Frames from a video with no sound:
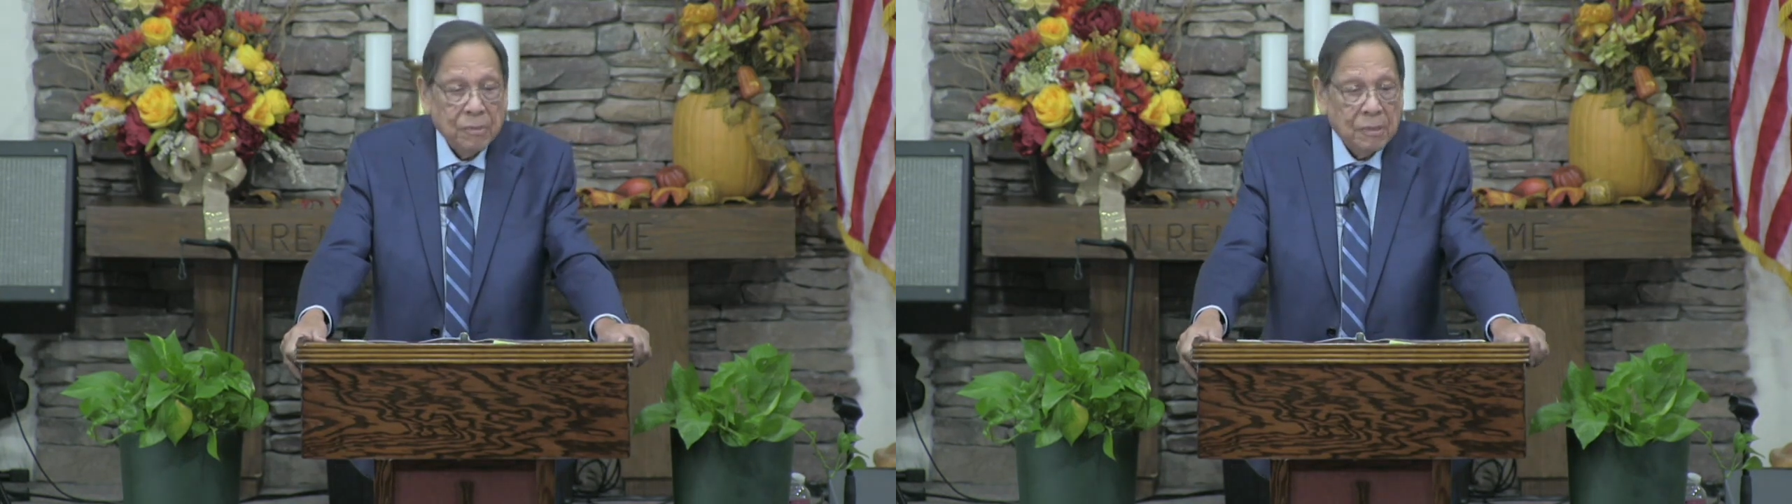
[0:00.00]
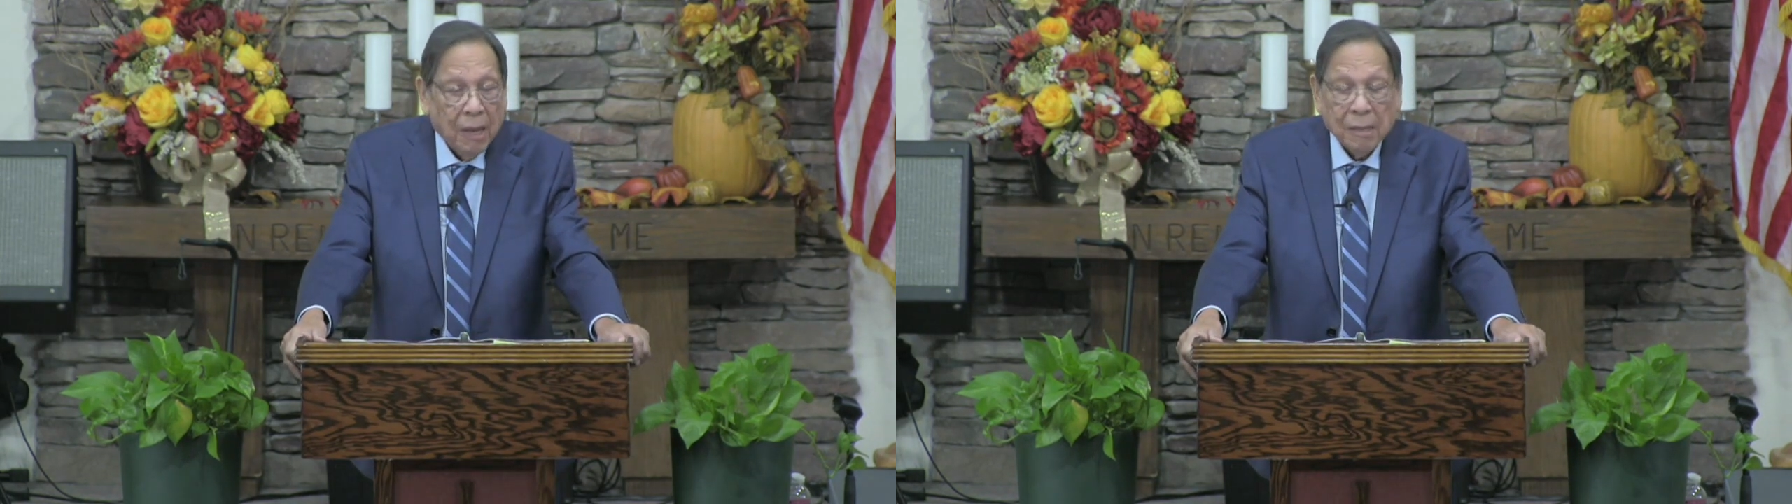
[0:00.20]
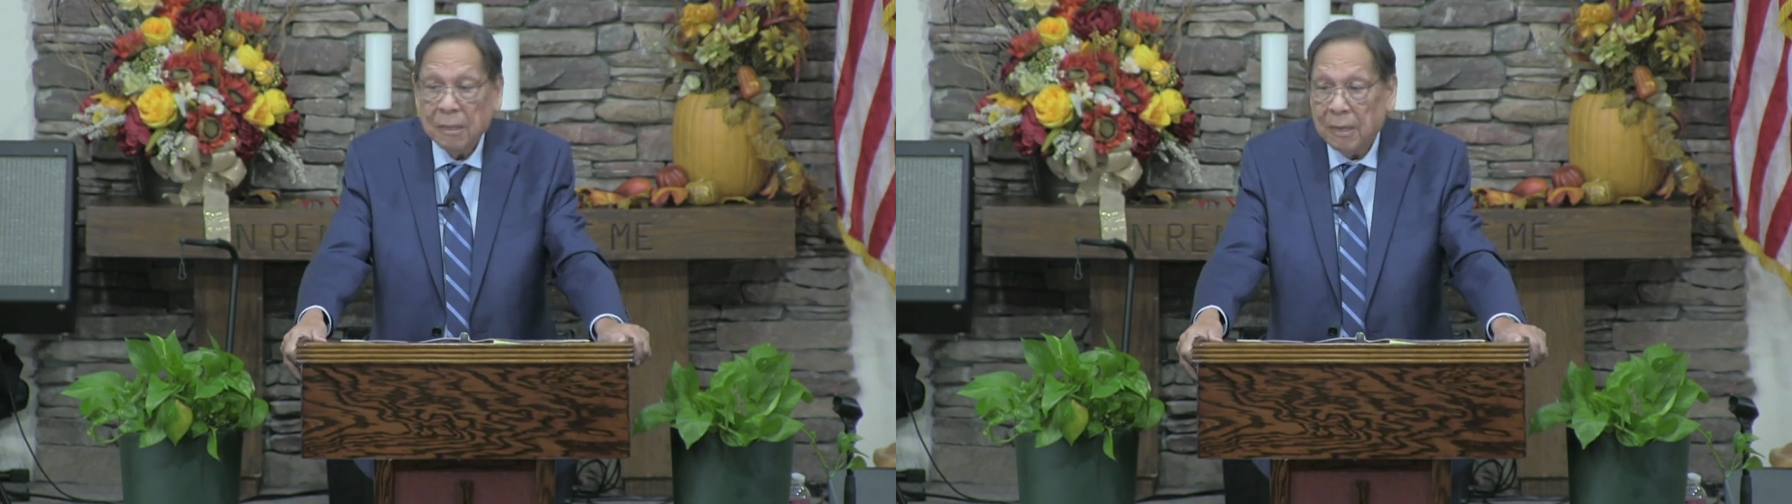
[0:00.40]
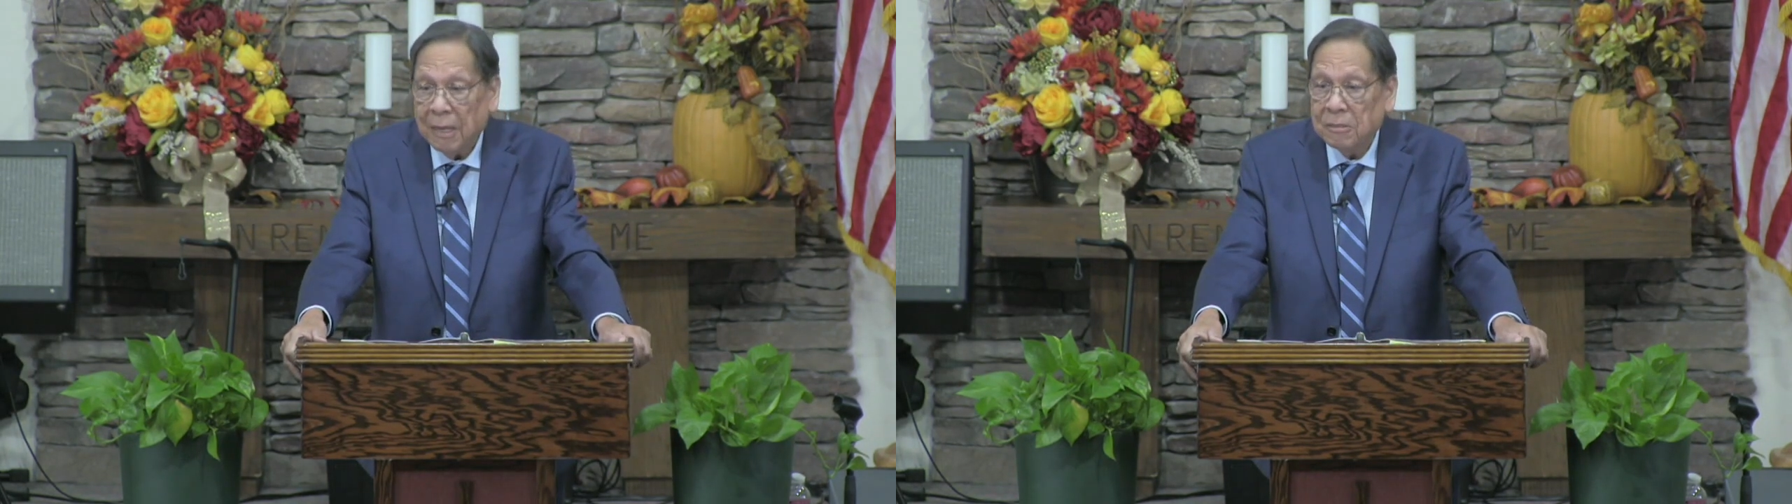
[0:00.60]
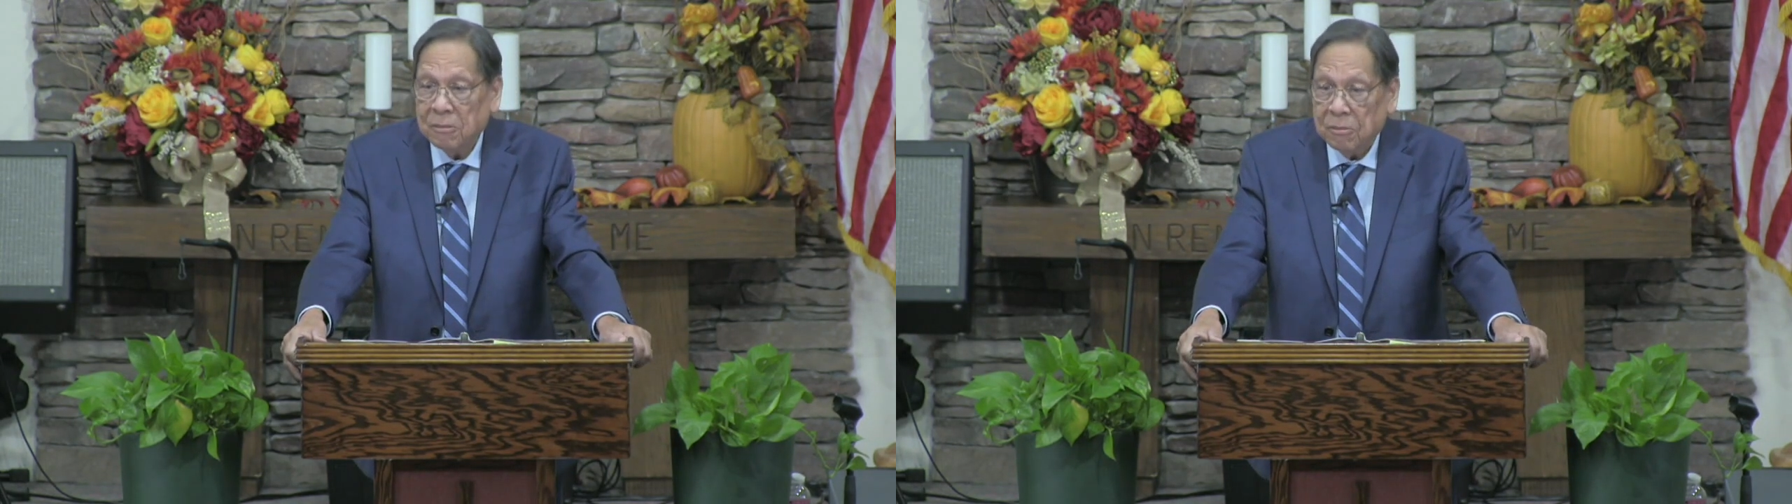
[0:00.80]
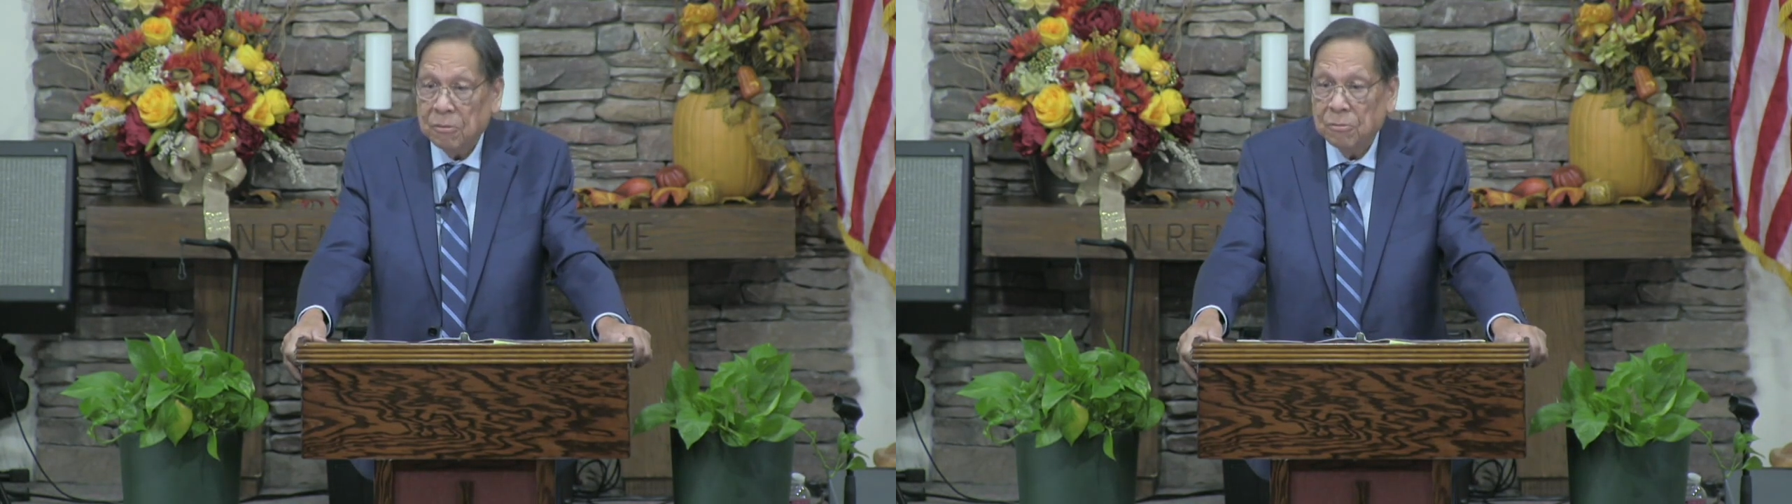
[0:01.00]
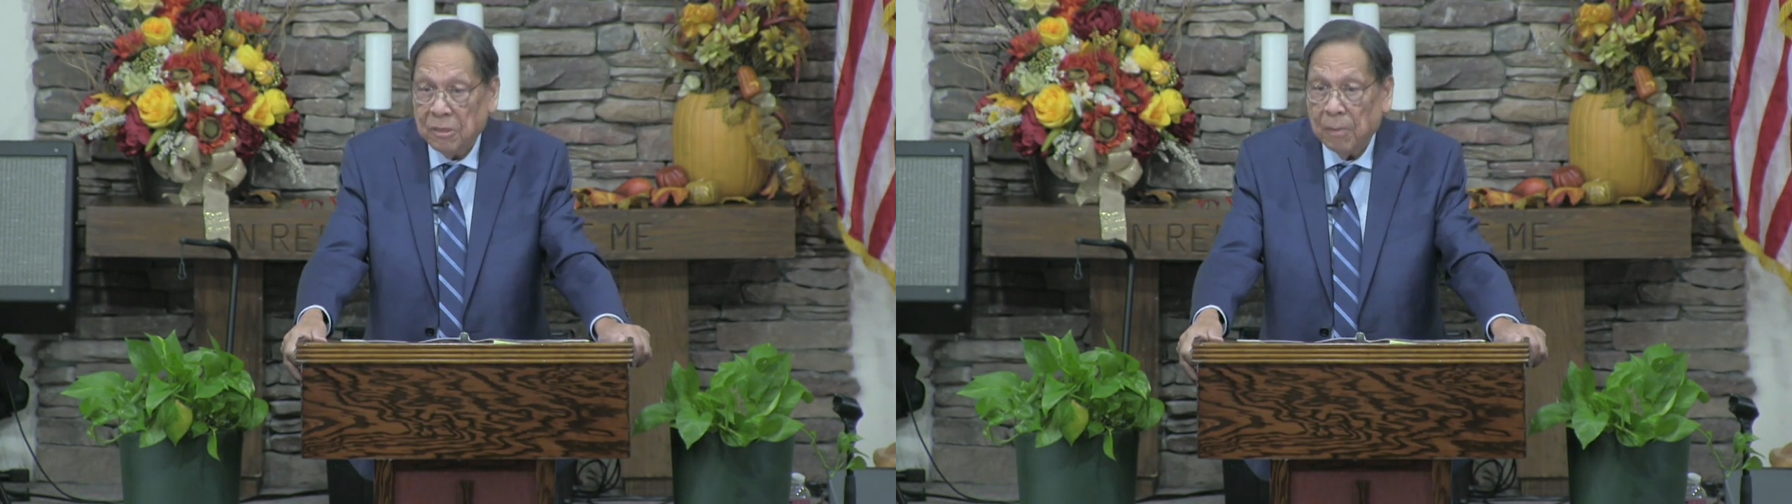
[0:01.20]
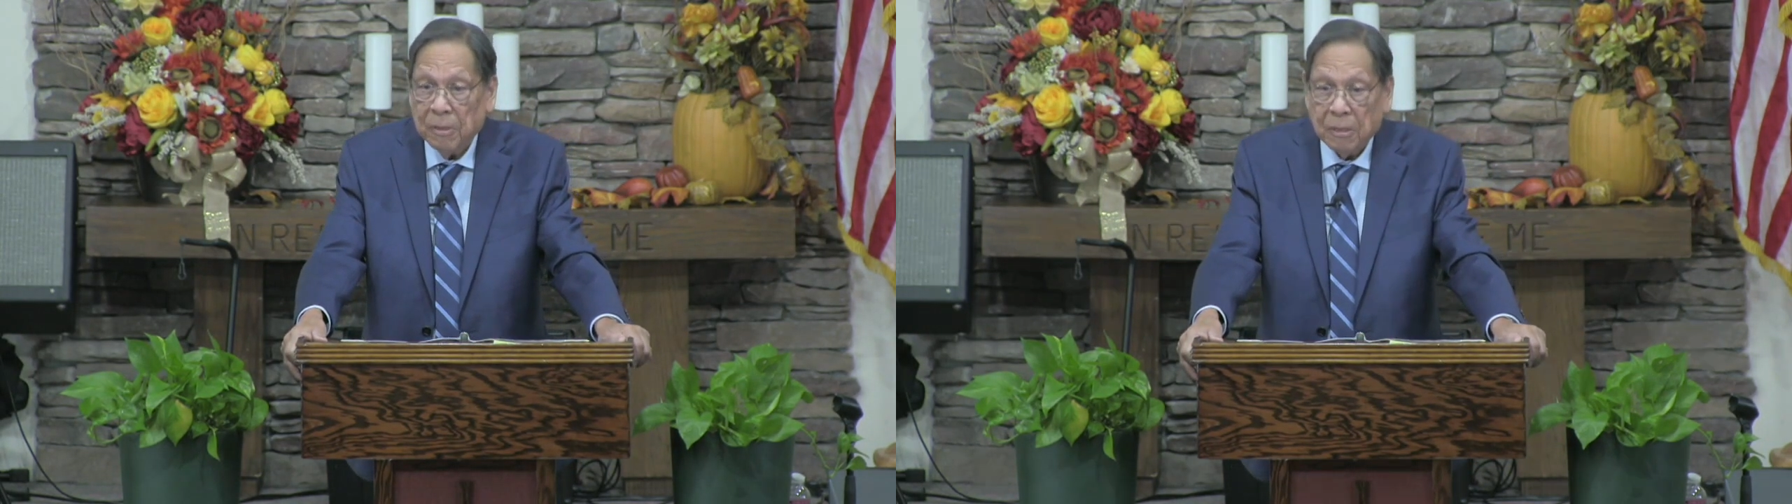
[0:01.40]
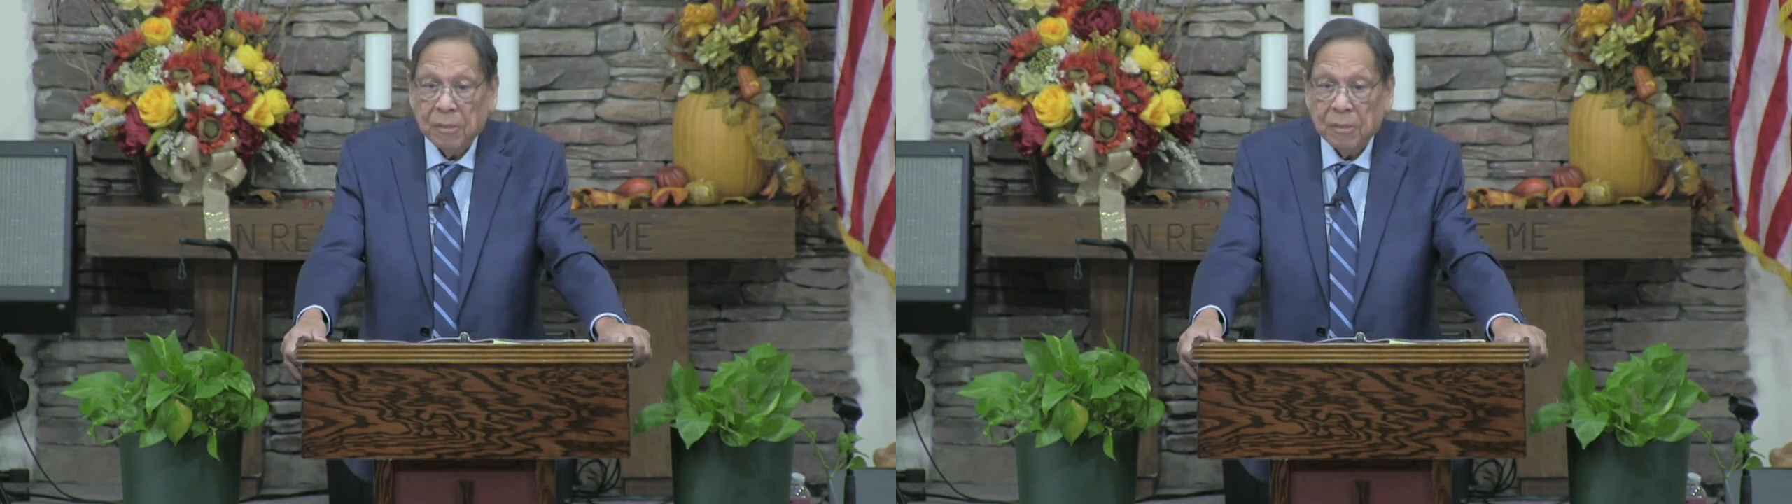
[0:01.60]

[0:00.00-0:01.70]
that God then ask us to do some of the